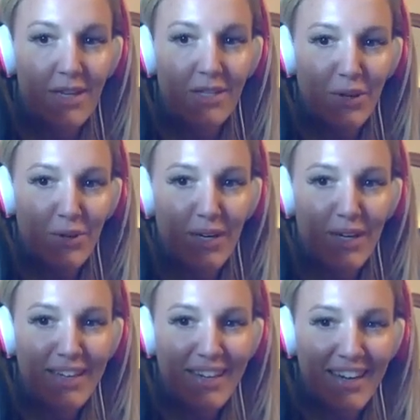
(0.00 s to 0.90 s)
So
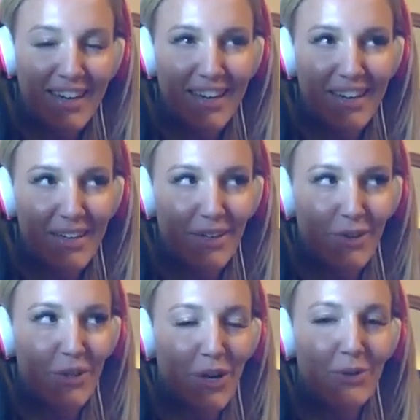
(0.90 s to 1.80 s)
you
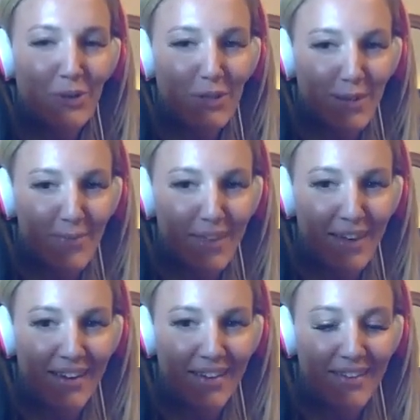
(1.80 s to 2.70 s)
could go do
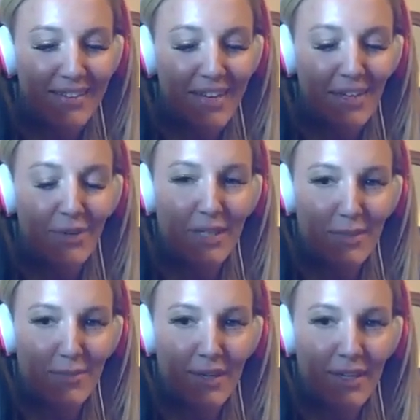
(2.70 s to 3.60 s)
something that you
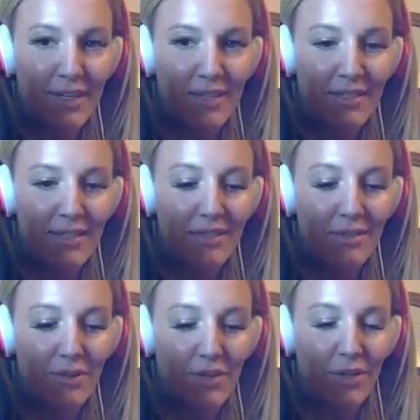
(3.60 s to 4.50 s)
experience
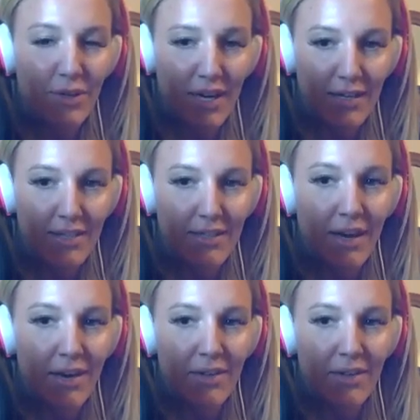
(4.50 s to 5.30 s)
on a grand scale.